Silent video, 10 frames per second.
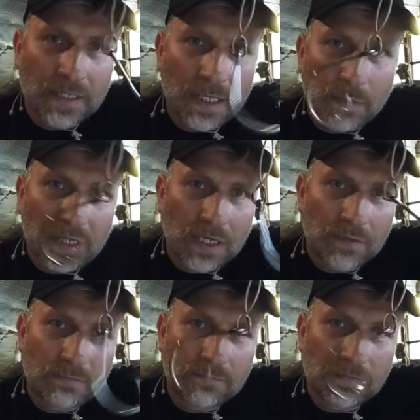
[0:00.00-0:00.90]
There we go.
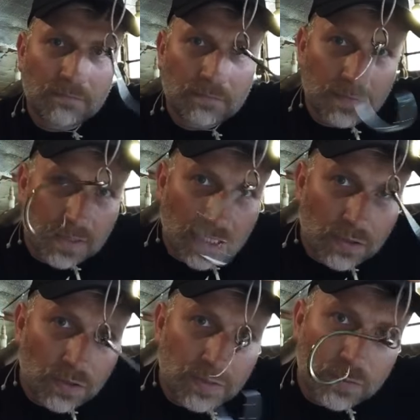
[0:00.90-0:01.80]
And that
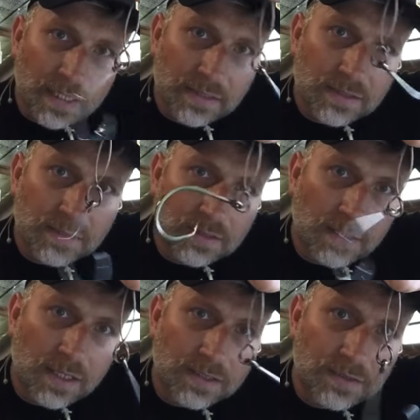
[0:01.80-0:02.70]
hook swings
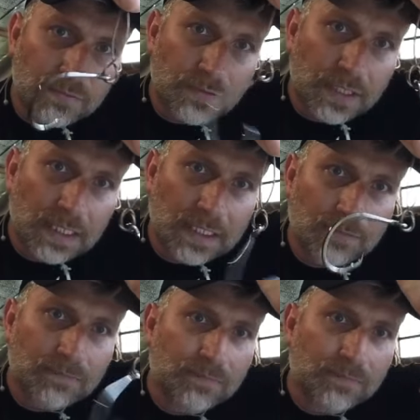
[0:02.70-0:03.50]
nice and freely.